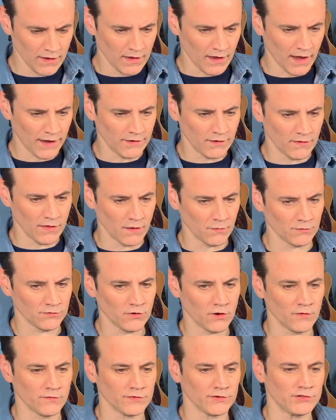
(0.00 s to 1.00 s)
I know that was
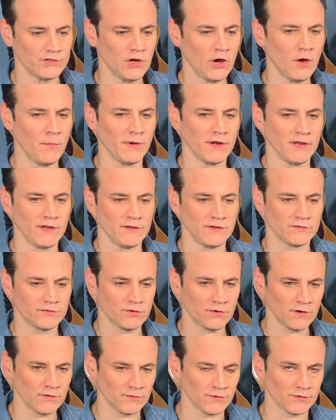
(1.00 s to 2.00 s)
all for show, but he
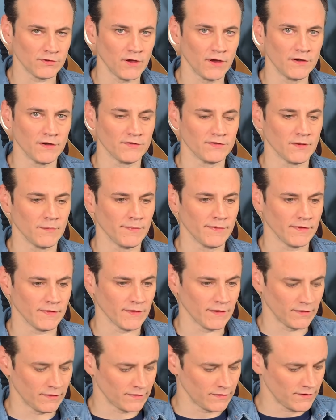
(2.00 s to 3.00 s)
sort of was onto something there.